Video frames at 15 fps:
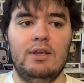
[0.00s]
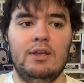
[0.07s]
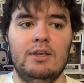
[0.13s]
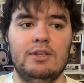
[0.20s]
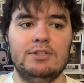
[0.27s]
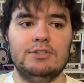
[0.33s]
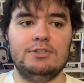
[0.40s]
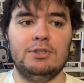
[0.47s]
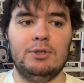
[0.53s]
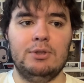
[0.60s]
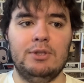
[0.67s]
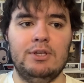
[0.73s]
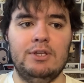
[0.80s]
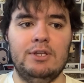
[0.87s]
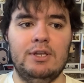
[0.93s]
So
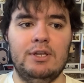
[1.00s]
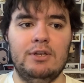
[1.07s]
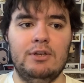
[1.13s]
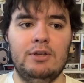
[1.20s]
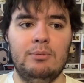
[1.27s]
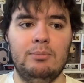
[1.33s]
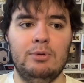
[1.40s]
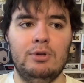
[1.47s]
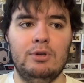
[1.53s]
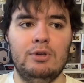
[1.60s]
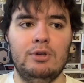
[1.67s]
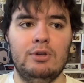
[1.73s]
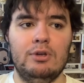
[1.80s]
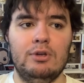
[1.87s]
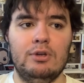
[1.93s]
then at
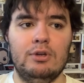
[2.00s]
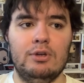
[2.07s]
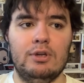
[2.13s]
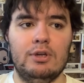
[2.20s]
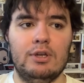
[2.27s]
number